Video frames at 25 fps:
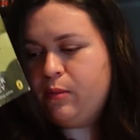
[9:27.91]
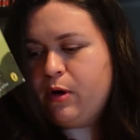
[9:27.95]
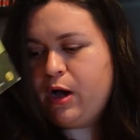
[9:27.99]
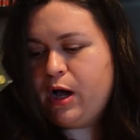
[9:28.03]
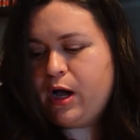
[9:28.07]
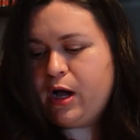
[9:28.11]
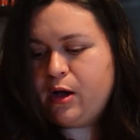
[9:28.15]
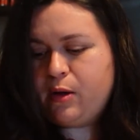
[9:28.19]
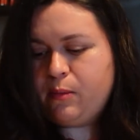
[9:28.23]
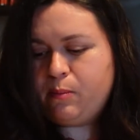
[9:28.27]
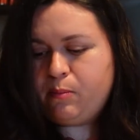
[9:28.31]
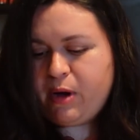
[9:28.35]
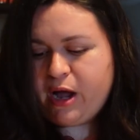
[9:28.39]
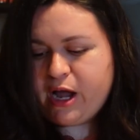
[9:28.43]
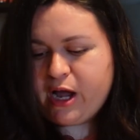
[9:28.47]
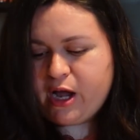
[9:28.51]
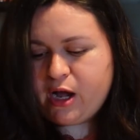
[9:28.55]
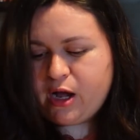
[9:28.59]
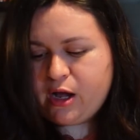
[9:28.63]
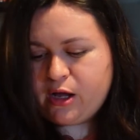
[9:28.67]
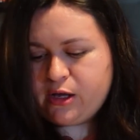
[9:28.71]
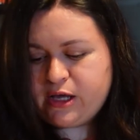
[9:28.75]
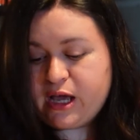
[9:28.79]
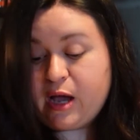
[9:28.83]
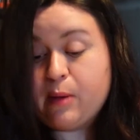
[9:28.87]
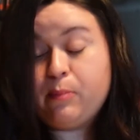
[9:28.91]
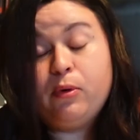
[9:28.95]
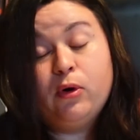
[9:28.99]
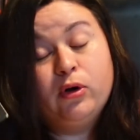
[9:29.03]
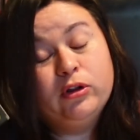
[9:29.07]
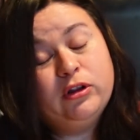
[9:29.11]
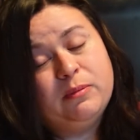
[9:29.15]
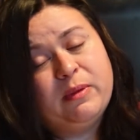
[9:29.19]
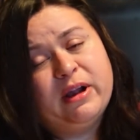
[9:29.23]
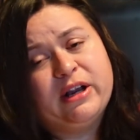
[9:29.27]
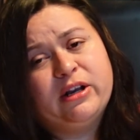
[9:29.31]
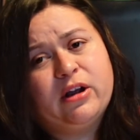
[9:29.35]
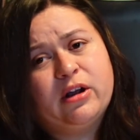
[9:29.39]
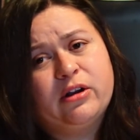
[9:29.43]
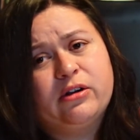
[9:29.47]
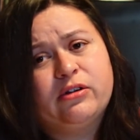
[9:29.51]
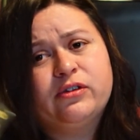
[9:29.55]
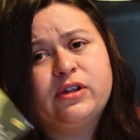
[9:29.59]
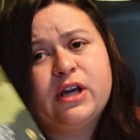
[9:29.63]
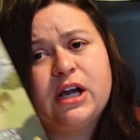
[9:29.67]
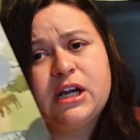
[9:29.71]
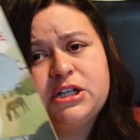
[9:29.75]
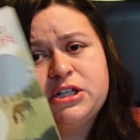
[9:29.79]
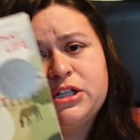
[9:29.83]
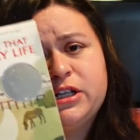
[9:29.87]
Both of my daughters,
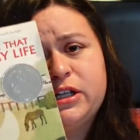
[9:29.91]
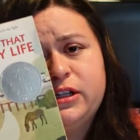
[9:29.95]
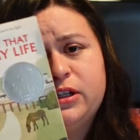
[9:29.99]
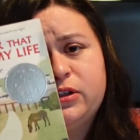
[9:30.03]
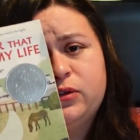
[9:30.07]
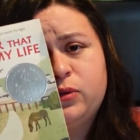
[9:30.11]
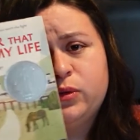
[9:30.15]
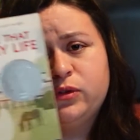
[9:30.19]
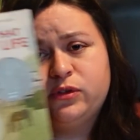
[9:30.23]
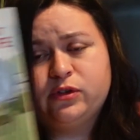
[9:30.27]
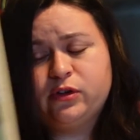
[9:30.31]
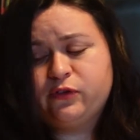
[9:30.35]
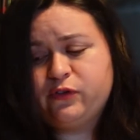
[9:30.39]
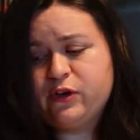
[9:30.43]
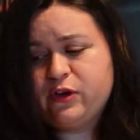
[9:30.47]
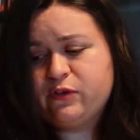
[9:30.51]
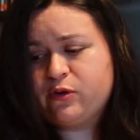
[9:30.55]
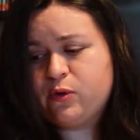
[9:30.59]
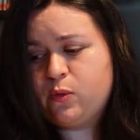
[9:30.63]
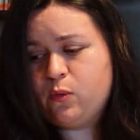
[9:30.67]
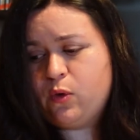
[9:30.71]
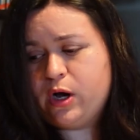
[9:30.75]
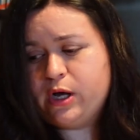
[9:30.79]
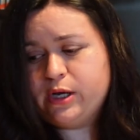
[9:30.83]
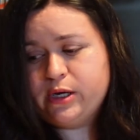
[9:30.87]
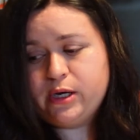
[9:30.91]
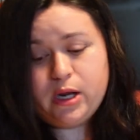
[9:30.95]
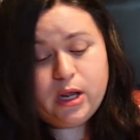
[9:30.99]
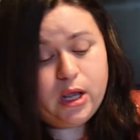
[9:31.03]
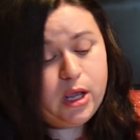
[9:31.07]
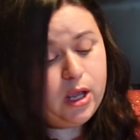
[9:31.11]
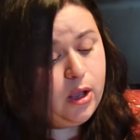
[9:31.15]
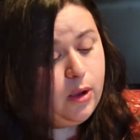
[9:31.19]
actually, this was their favorite one.